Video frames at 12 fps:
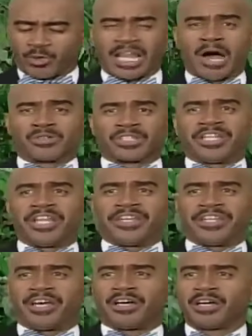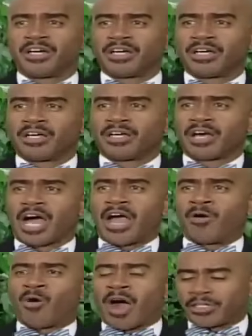When I was in India,
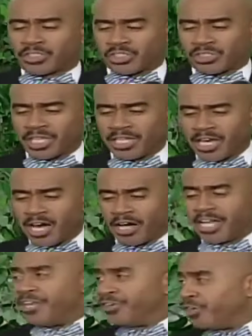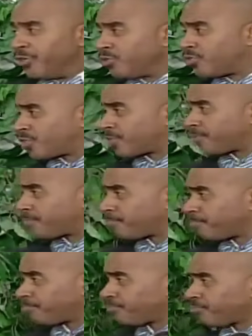I watched the uh, Hindus
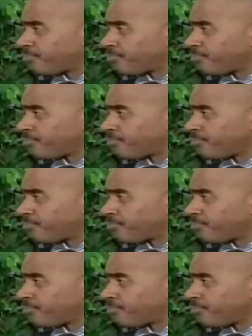mm-hmm.